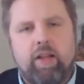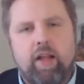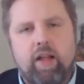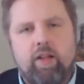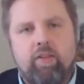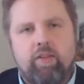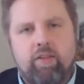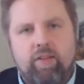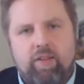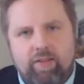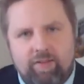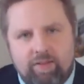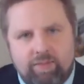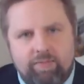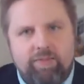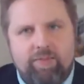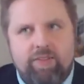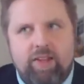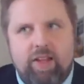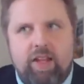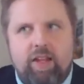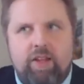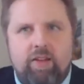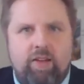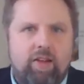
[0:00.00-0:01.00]
That's
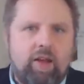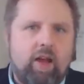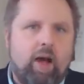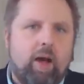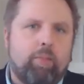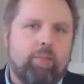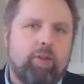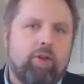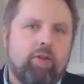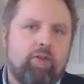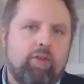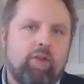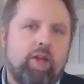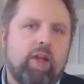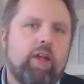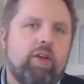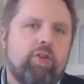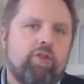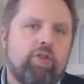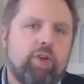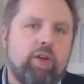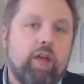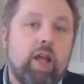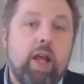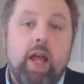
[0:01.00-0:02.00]

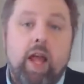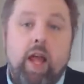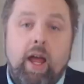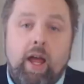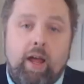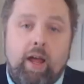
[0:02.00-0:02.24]
de-diabolization.